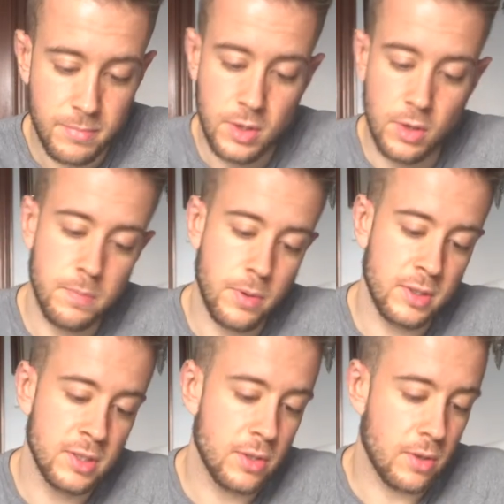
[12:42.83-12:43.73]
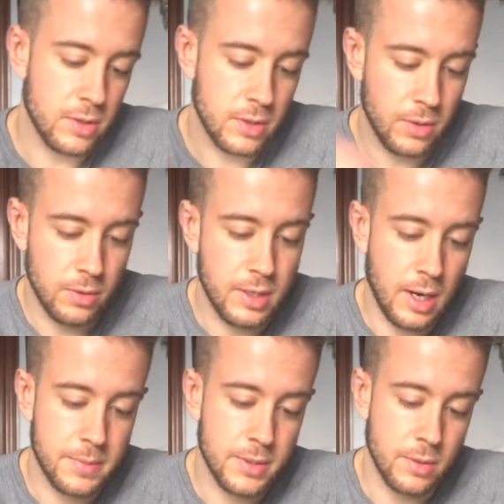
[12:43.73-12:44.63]
good protein source, good
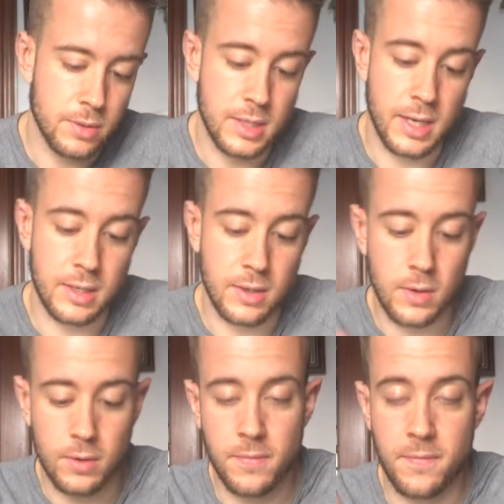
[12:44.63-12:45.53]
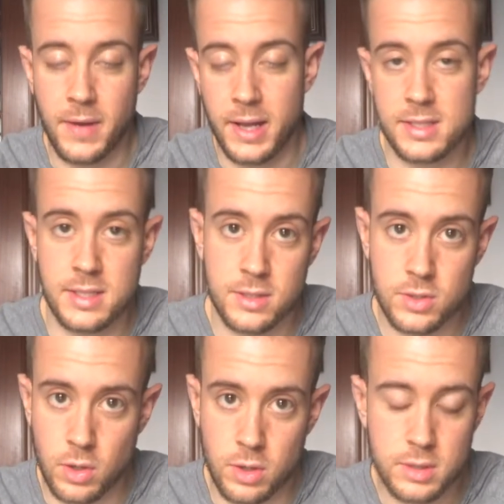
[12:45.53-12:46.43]
carb source, and good fats
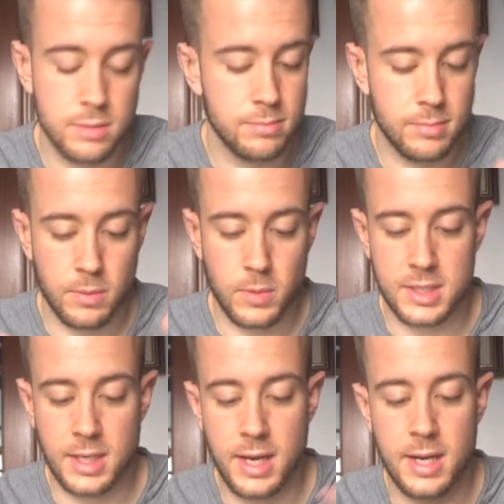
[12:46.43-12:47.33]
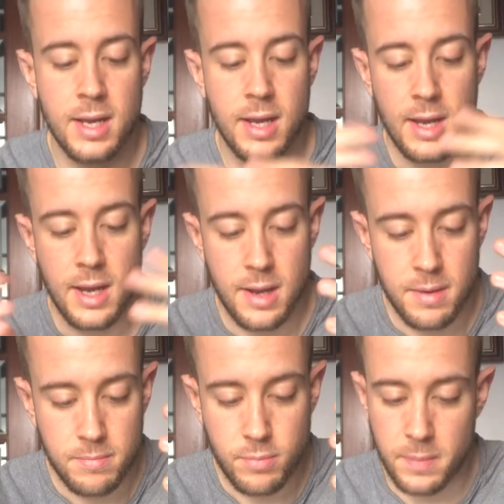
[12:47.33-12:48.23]
source. Once again,
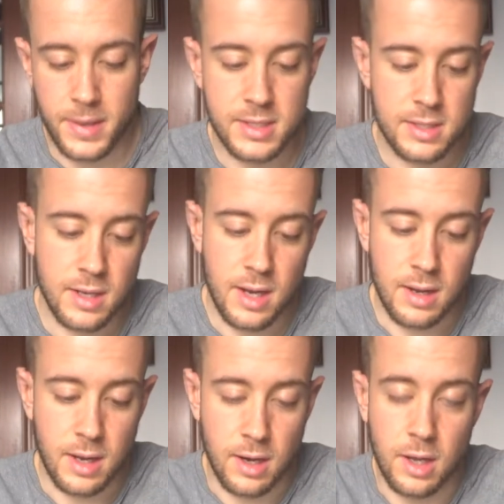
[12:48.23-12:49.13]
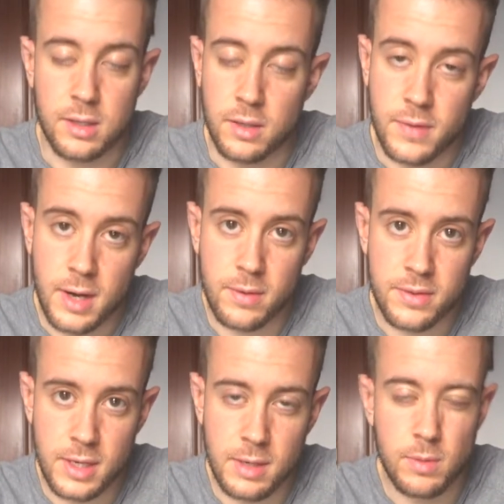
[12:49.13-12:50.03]
pretty much a lot of
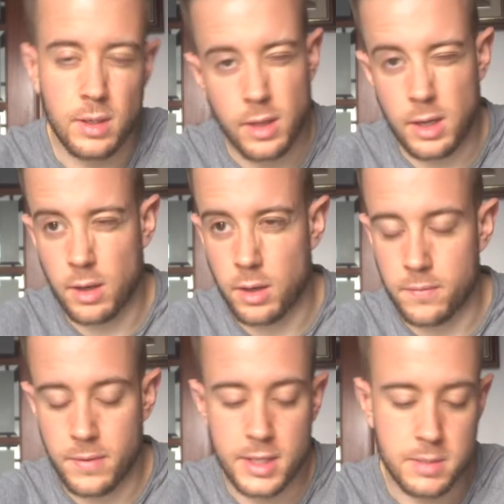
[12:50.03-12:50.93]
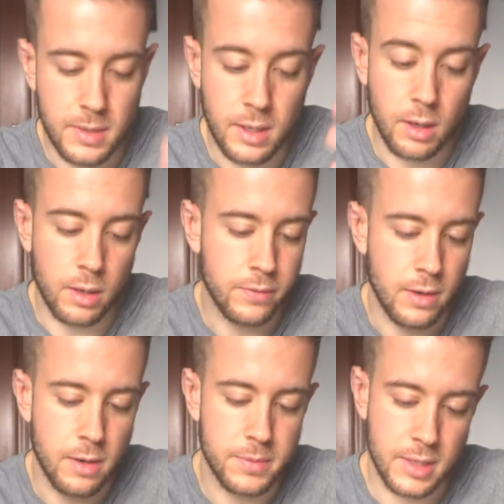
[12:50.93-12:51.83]
everything. Well, not a lot of fats, but a lot of
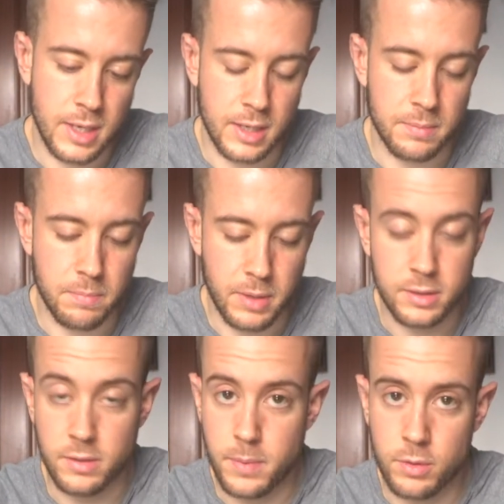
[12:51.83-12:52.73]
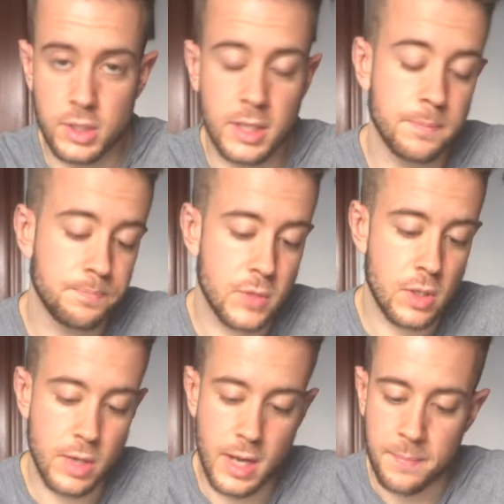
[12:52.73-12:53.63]
carbs and plenty of protein.
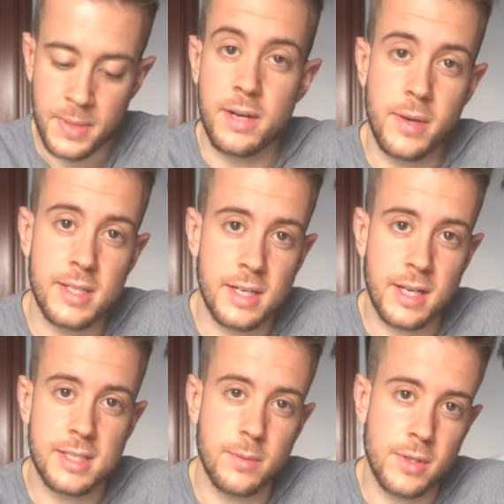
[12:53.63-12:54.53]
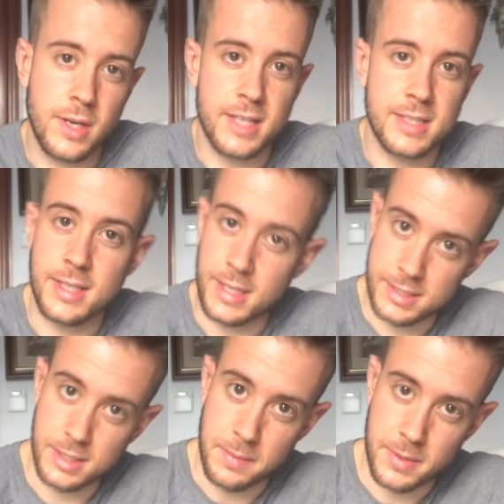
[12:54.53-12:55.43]
So yeah, anyways, I'll catch up with you guys in the
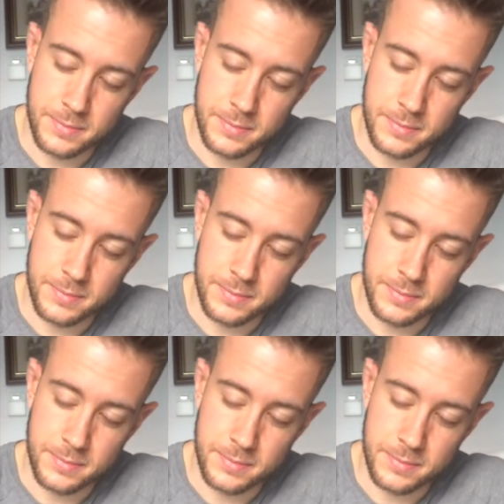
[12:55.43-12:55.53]
next clip.